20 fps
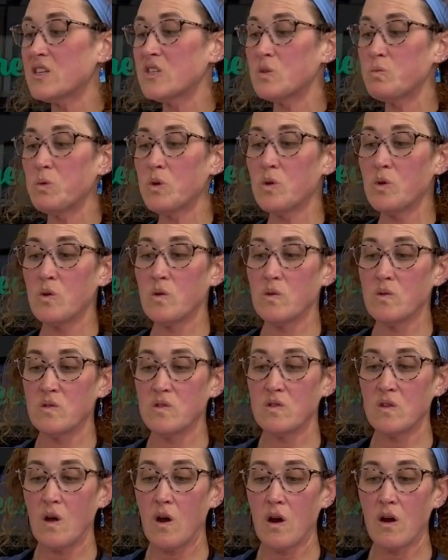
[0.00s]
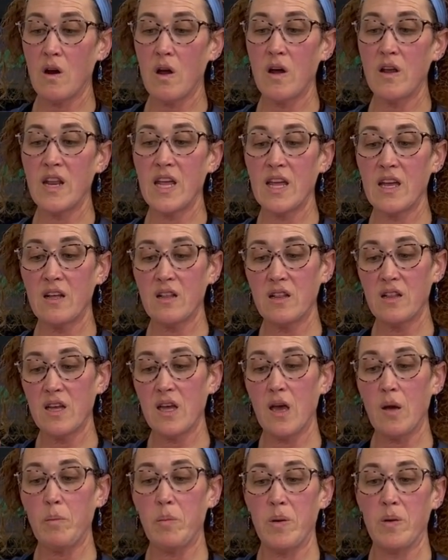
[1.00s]
spoons are on a
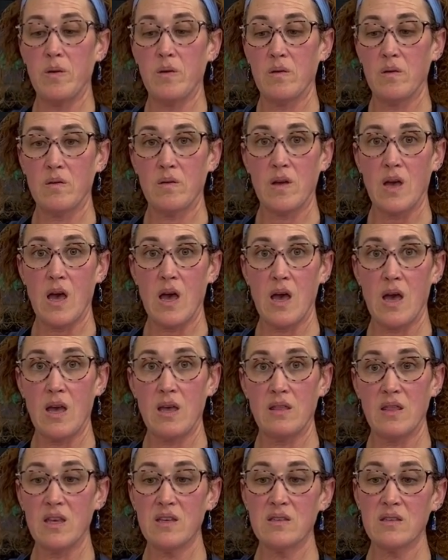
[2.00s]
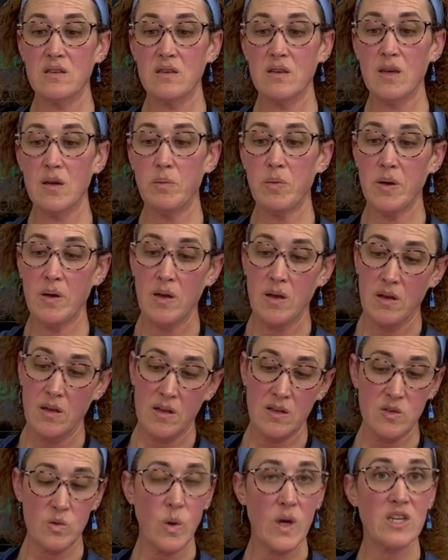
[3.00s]
clip, okay? This clip
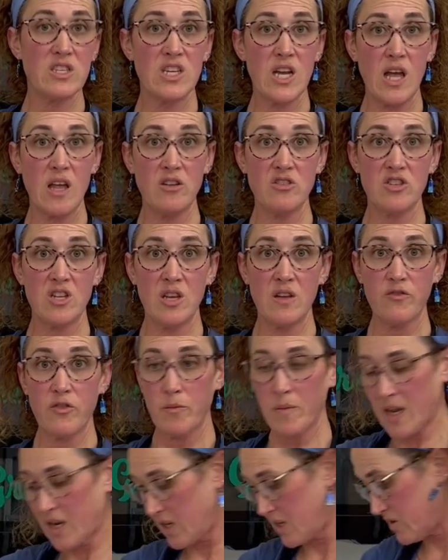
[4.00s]
is quite challenging for many